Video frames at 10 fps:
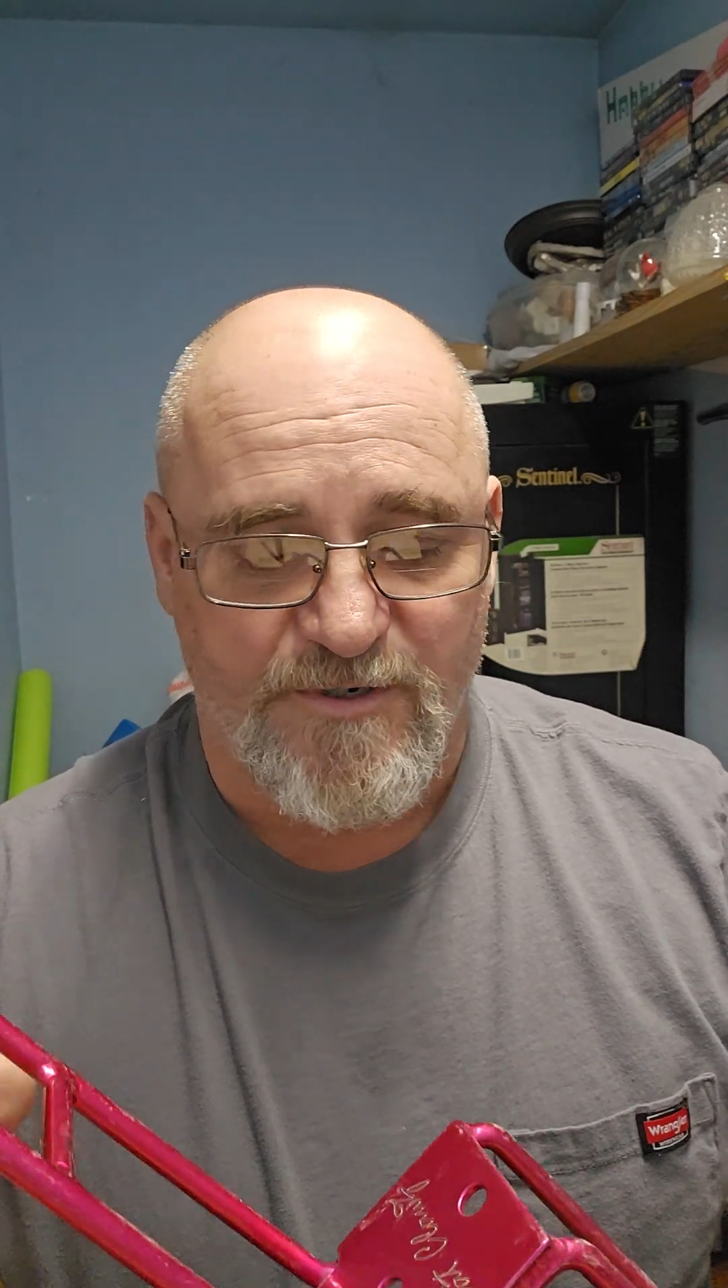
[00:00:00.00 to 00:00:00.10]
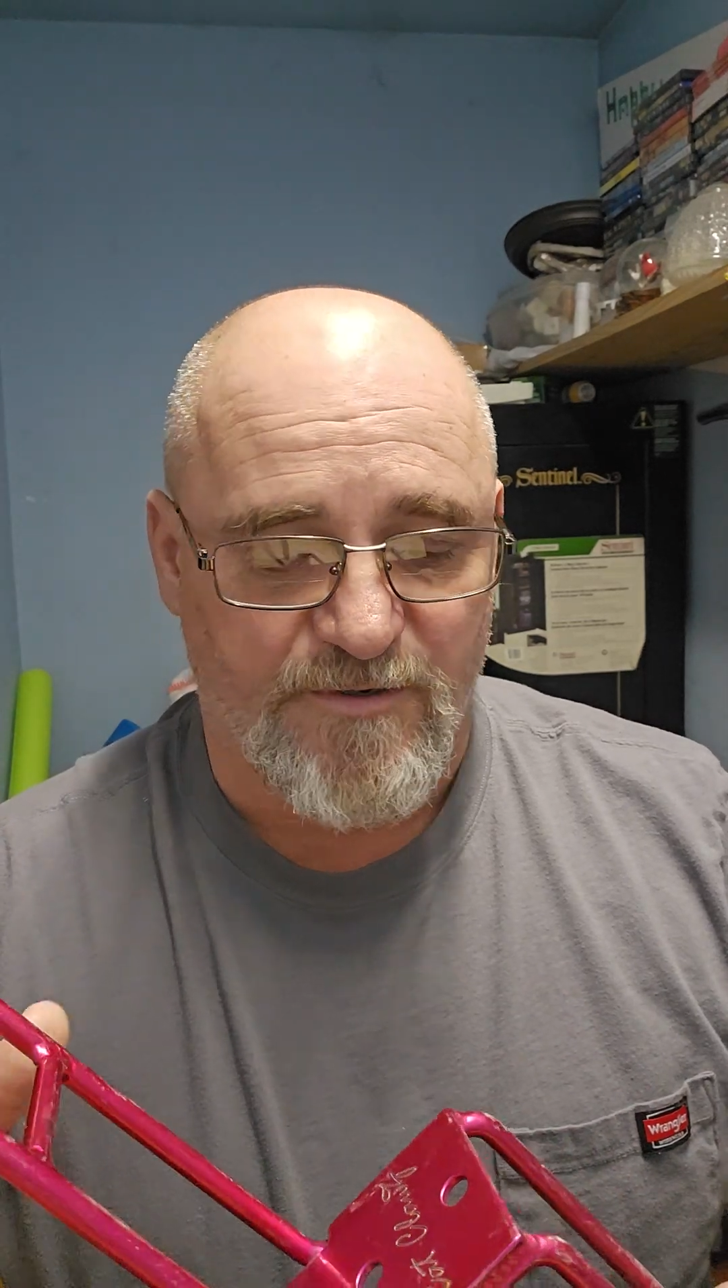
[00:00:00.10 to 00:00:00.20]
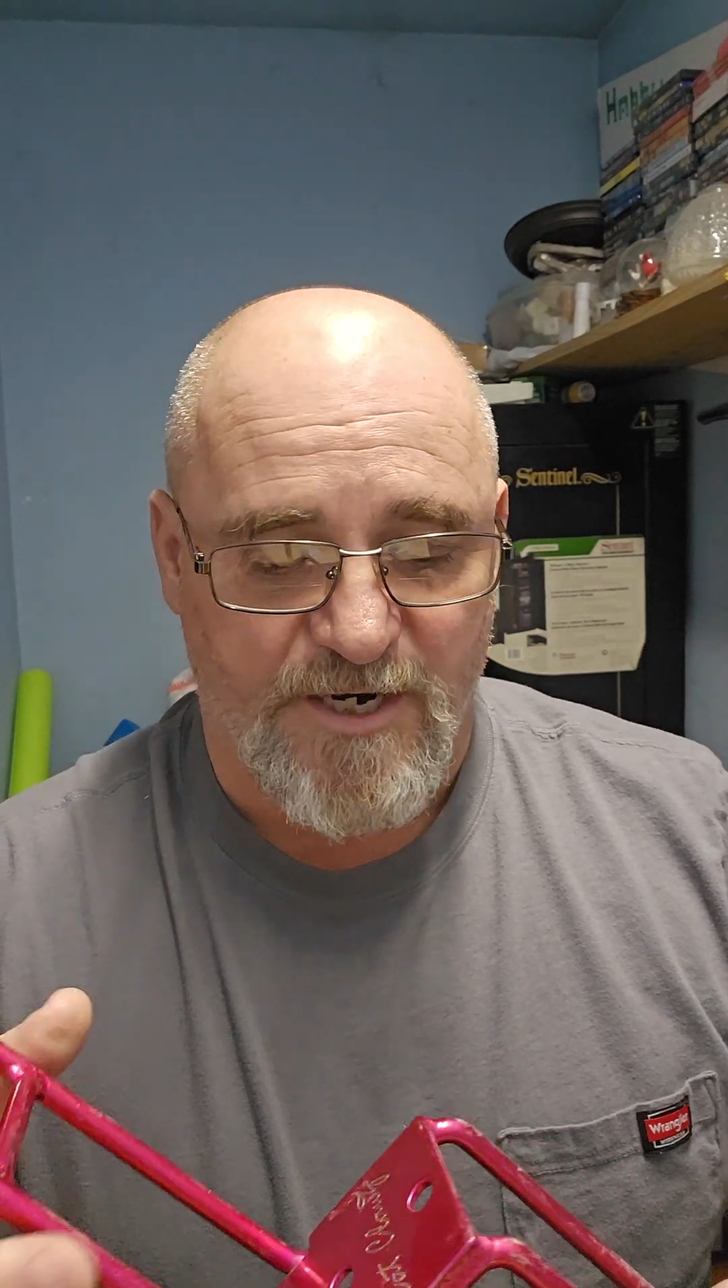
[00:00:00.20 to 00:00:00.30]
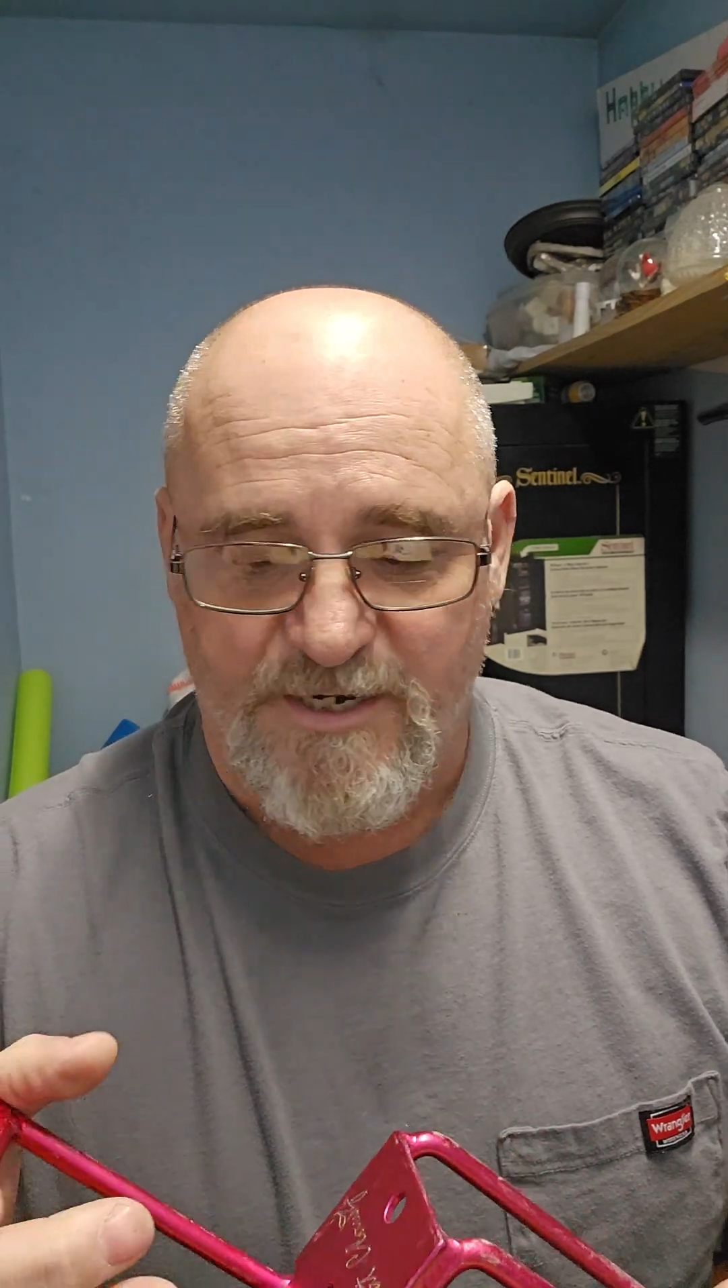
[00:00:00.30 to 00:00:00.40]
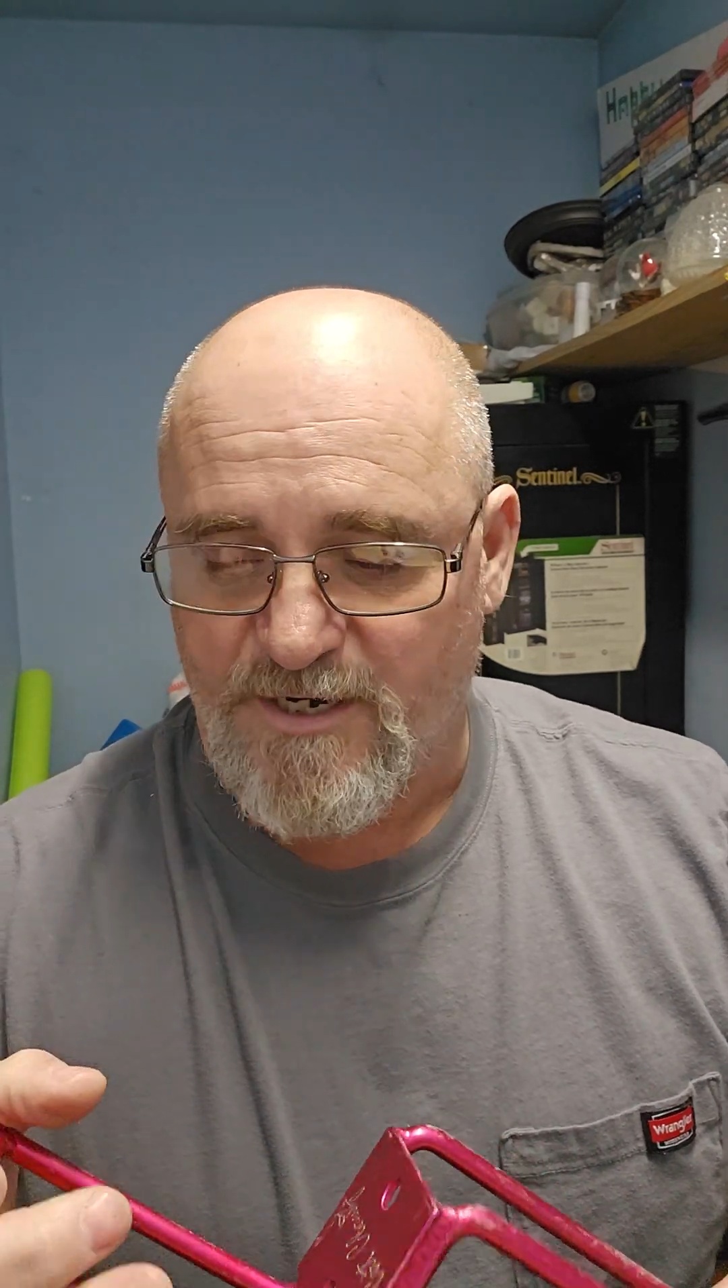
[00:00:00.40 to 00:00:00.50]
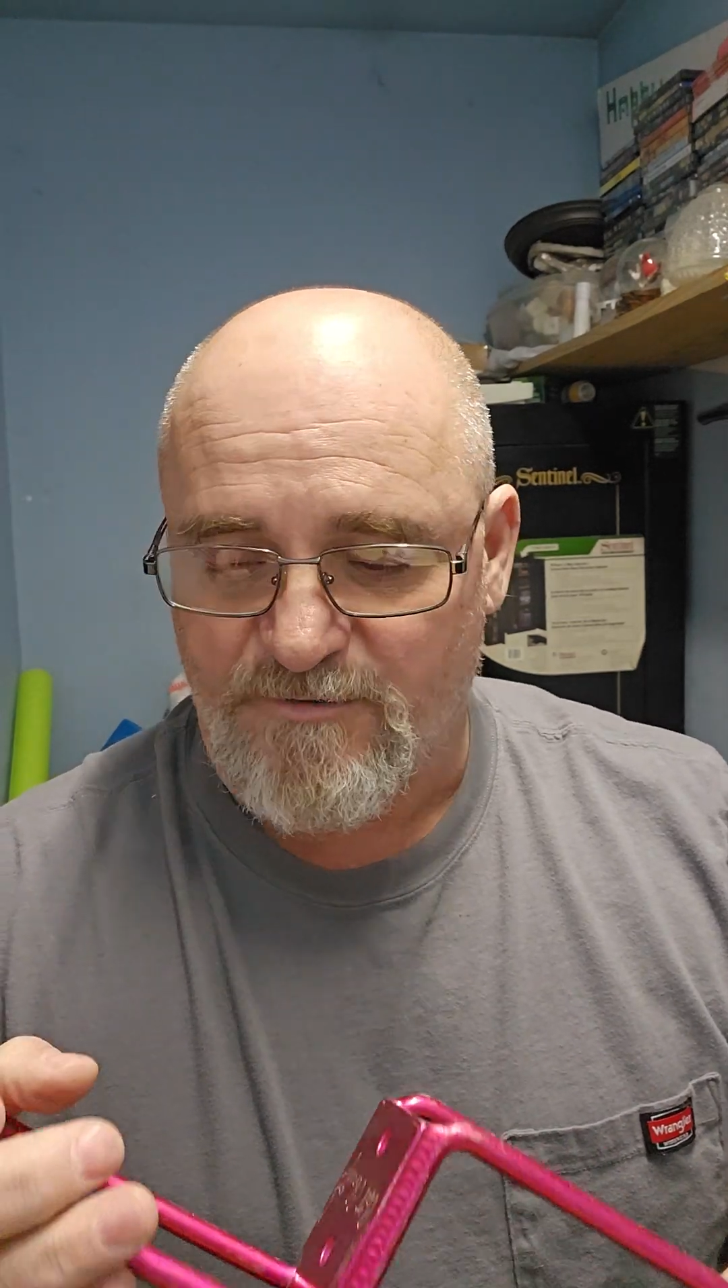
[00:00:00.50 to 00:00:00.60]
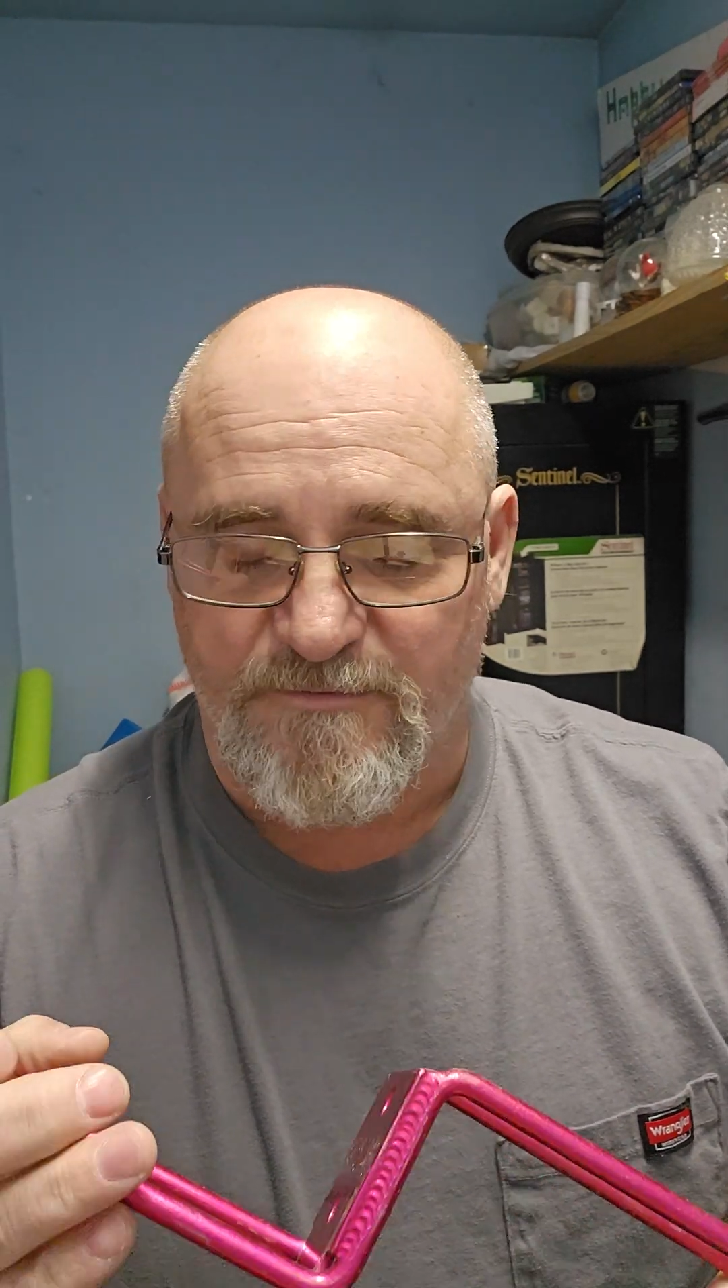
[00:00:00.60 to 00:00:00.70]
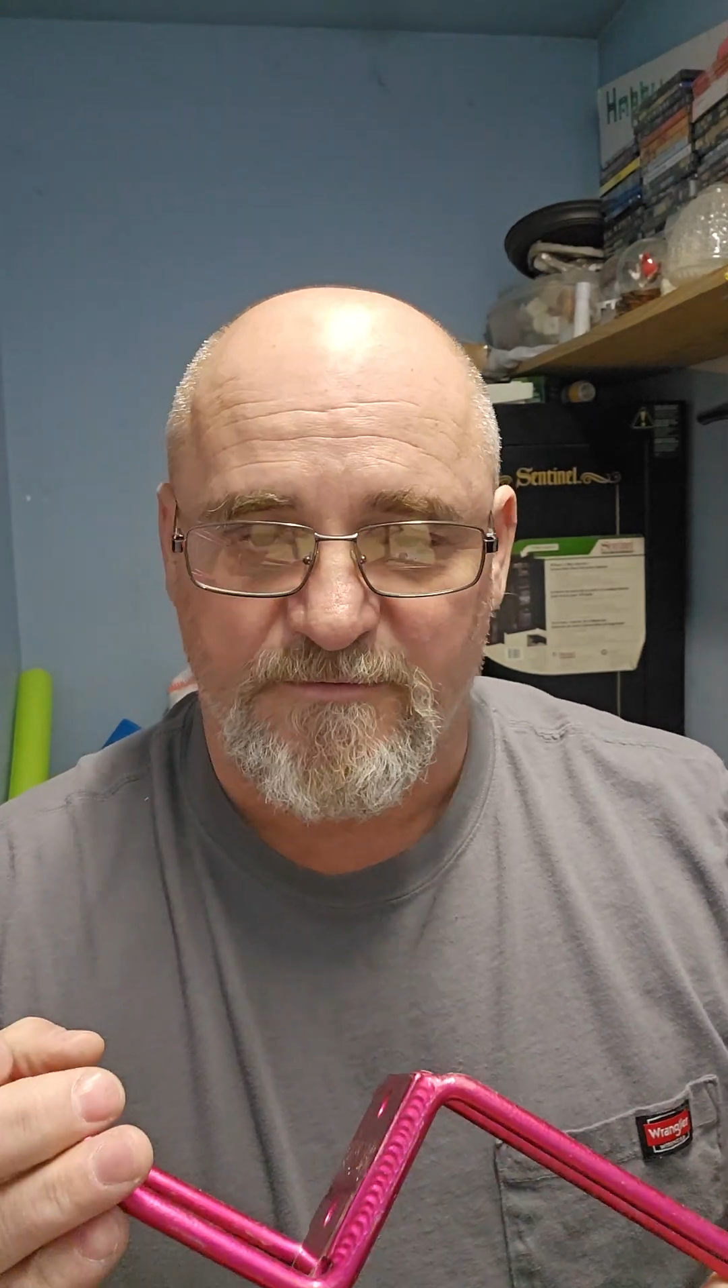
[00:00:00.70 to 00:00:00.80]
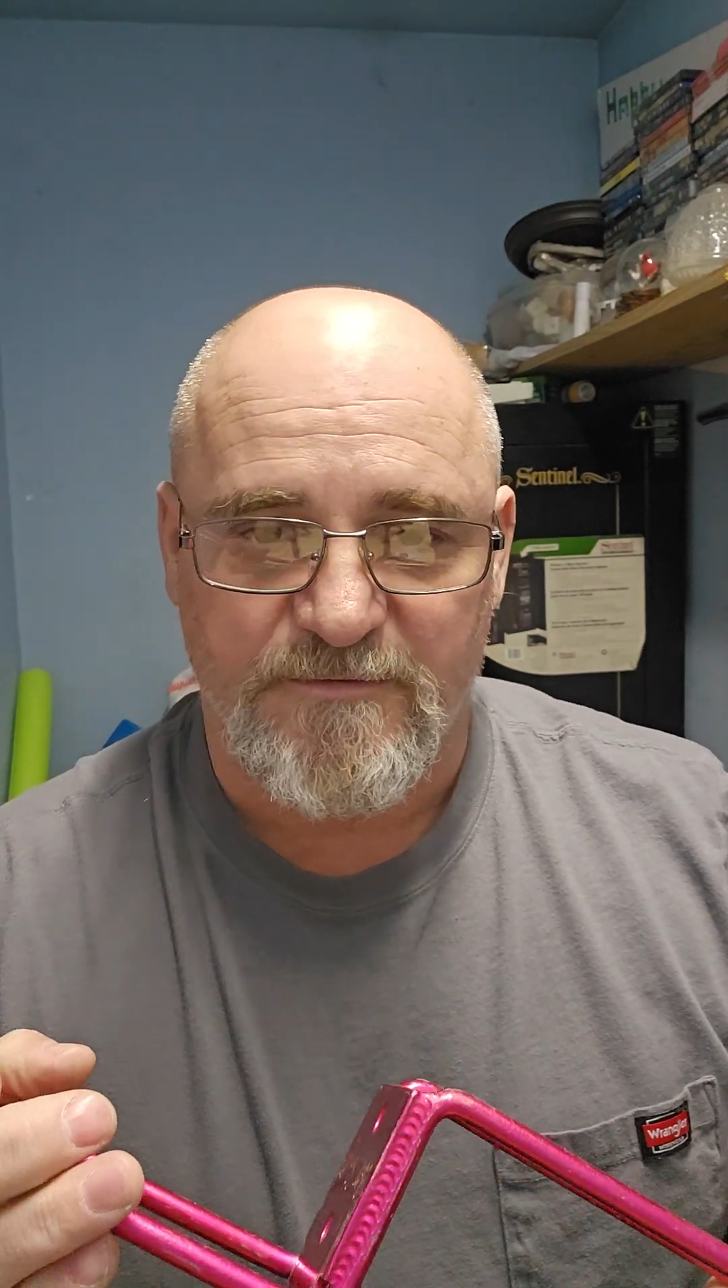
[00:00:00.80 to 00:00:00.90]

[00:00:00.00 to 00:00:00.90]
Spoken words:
like how